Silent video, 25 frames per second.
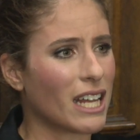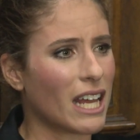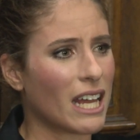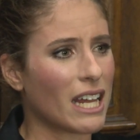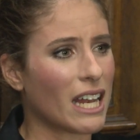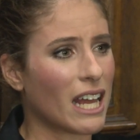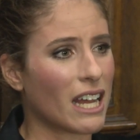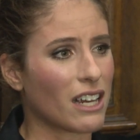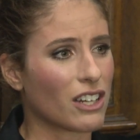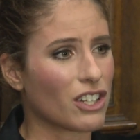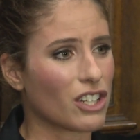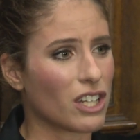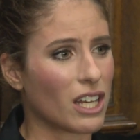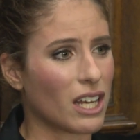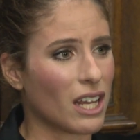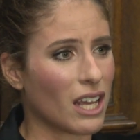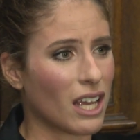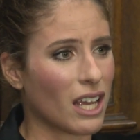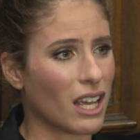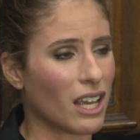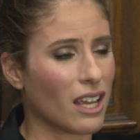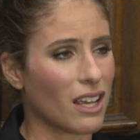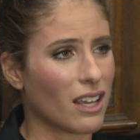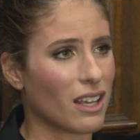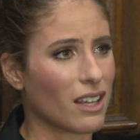and
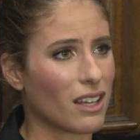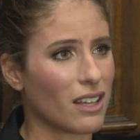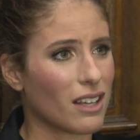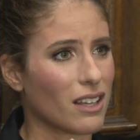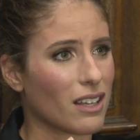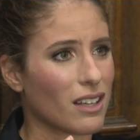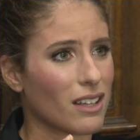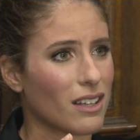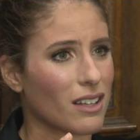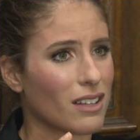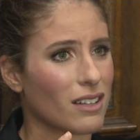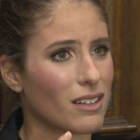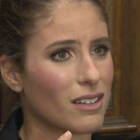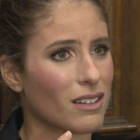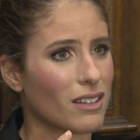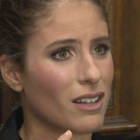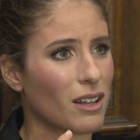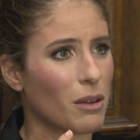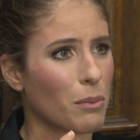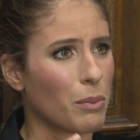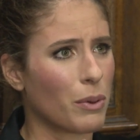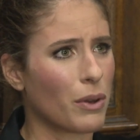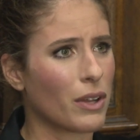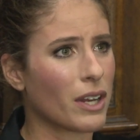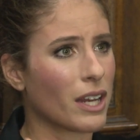actually
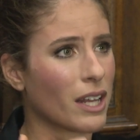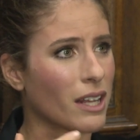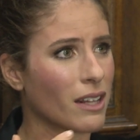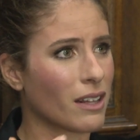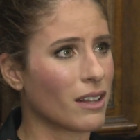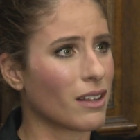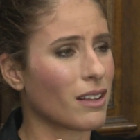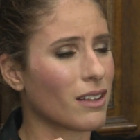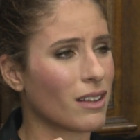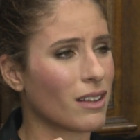putting